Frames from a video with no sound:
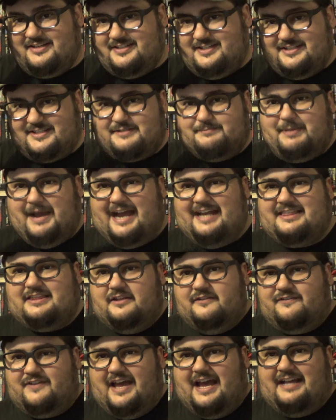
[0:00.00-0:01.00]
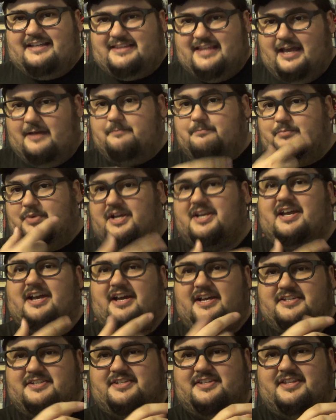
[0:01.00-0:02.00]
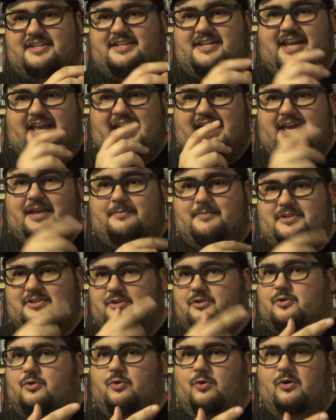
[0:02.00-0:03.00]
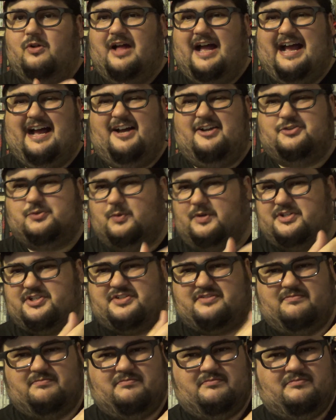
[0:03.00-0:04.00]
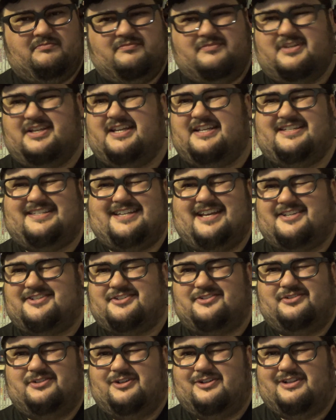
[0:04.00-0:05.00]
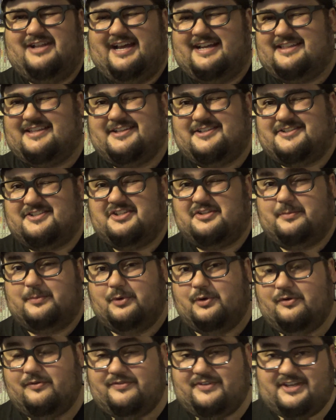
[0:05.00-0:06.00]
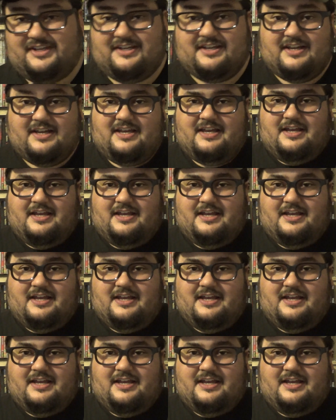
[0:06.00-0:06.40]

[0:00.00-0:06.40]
despite the fact that because of the name and the cool house, which it doesn't look like this in the movie,